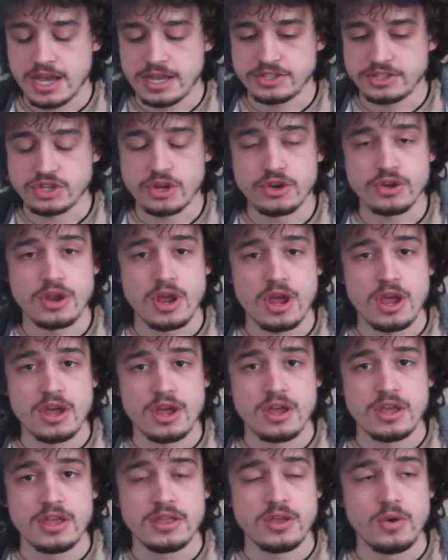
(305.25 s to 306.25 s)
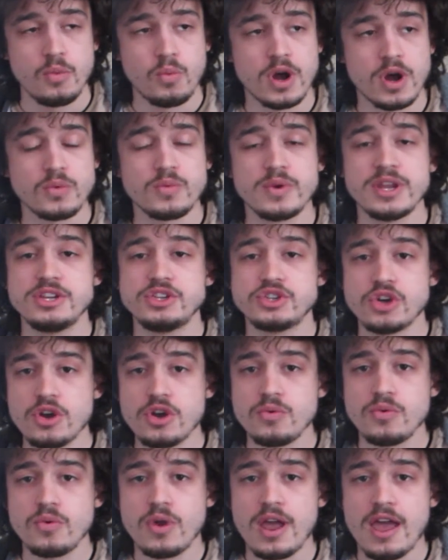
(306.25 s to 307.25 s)
So what we
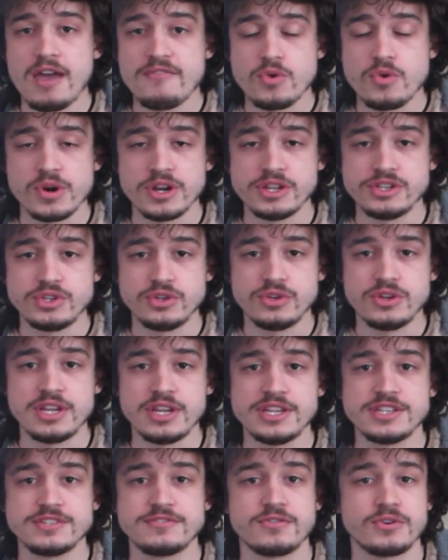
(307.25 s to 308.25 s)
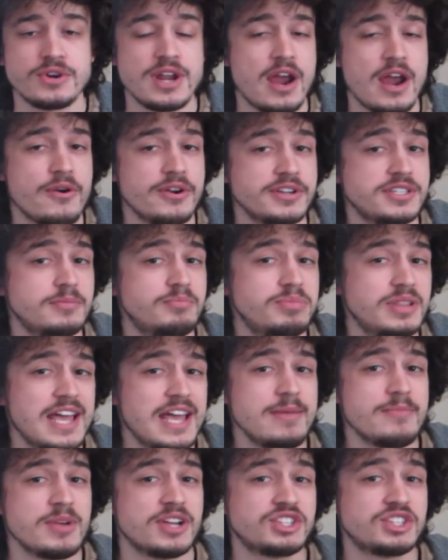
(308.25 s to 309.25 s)
don't ever want to do is for an error to
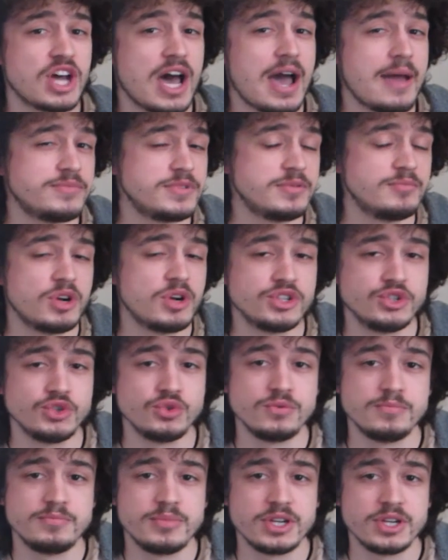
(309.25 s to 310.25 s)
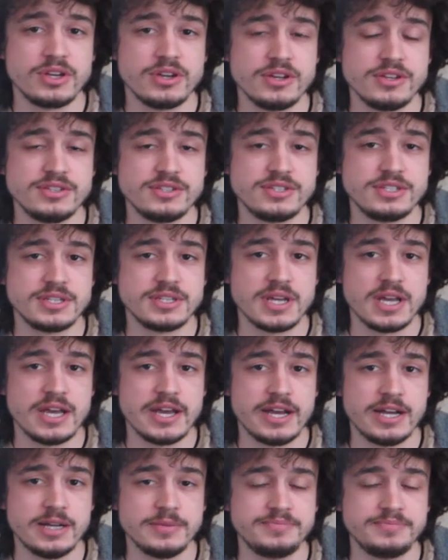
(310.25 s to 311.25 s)
blame a typed module, because
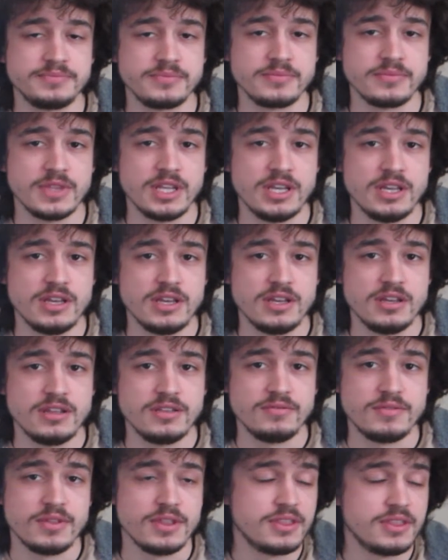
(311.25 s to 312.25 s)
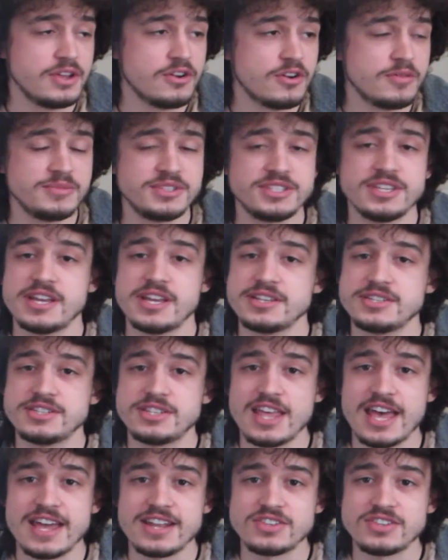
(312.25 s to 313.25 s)
the theorem says
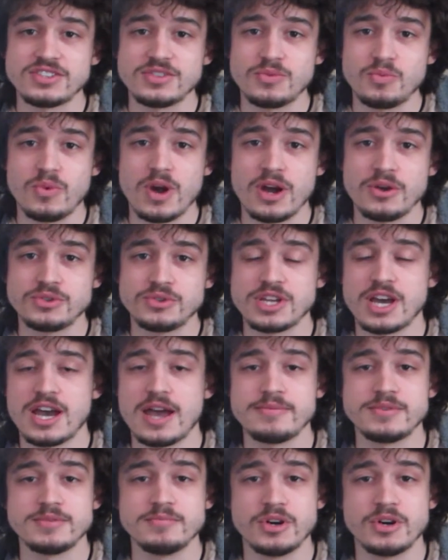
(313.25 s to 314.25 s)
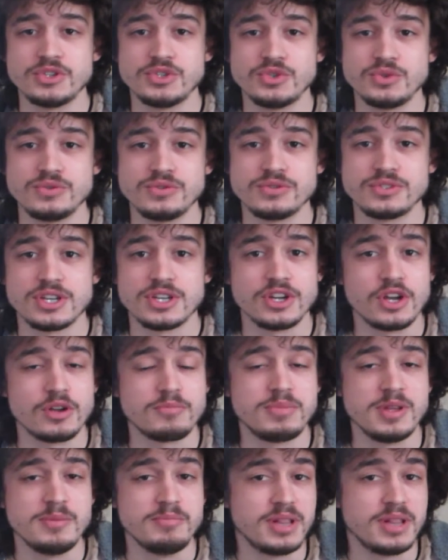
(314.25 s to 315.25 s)
that well-typed modules
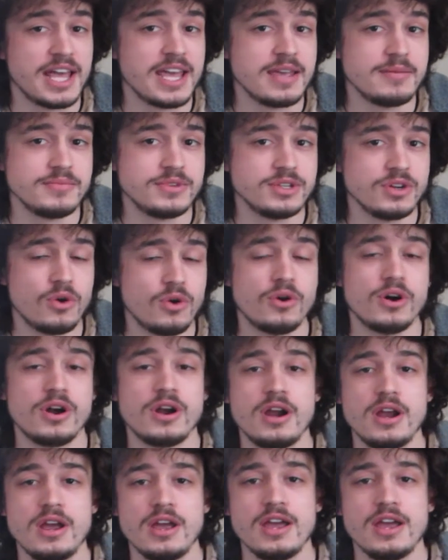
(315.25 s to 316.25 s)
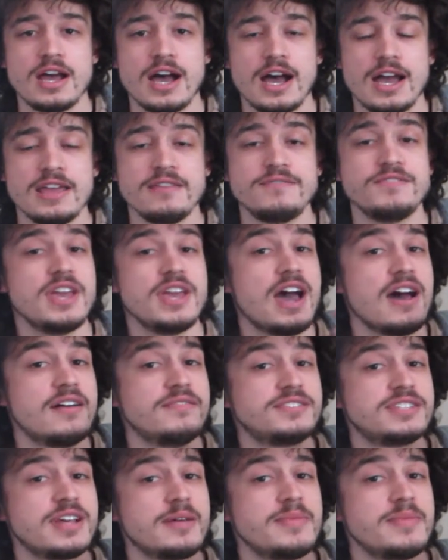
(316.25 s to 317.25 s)
cannot be blamed. Or if you
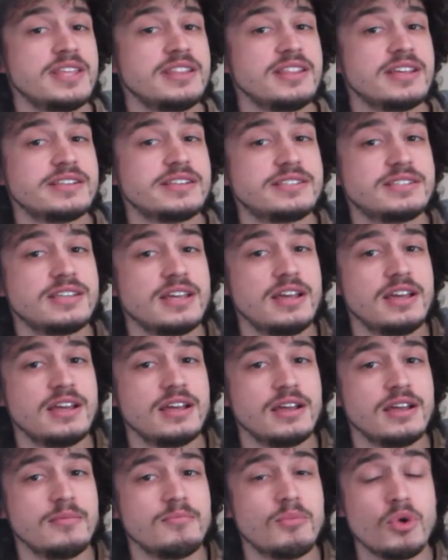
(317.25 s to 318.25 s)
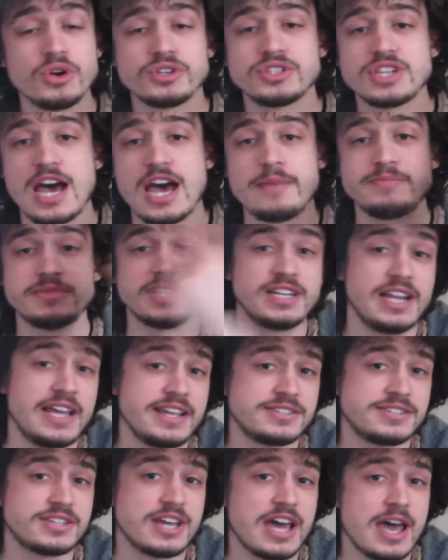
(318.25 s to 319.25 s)
have something that's more typed and
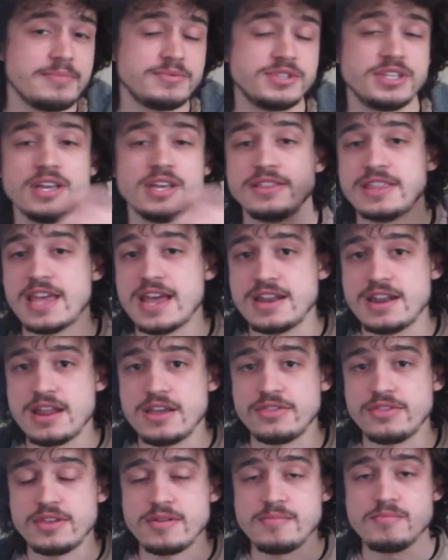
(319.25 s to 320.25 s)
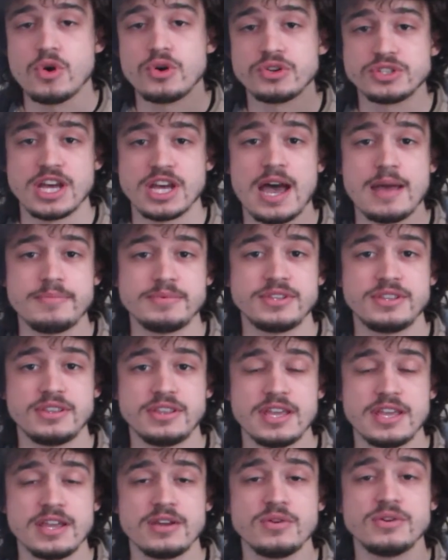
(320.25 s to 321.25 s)
less typed, then the more typed
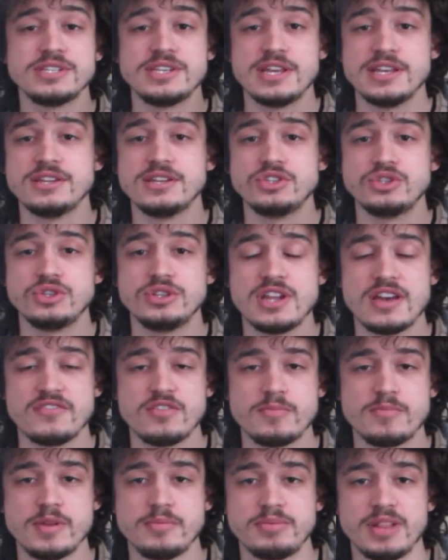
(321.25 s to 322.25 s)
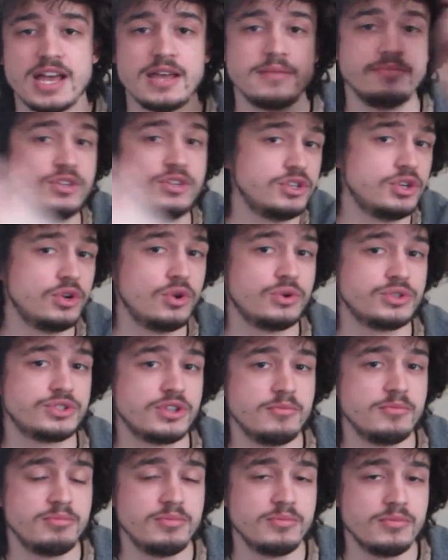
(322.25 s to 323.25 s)
thing, it should never be blamed. You should
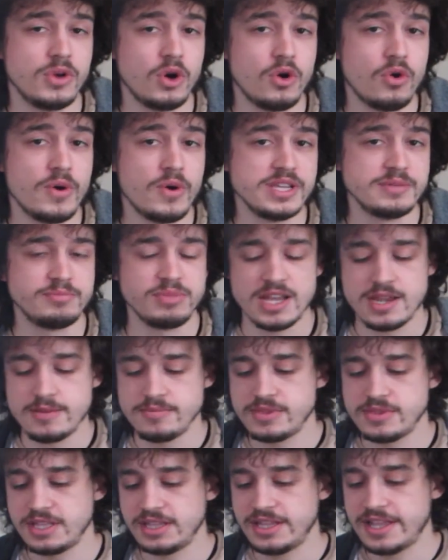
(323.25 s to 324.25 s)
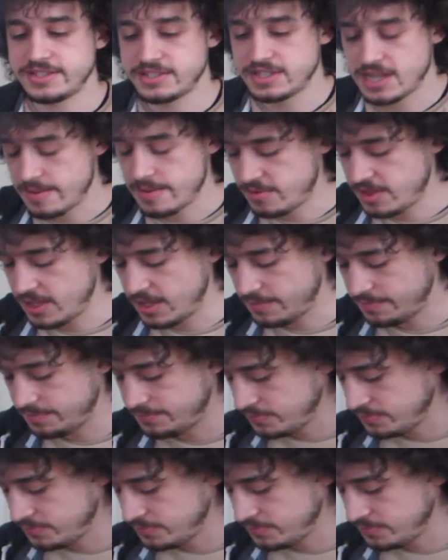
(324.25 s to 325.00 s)
also always blame the less typed thing.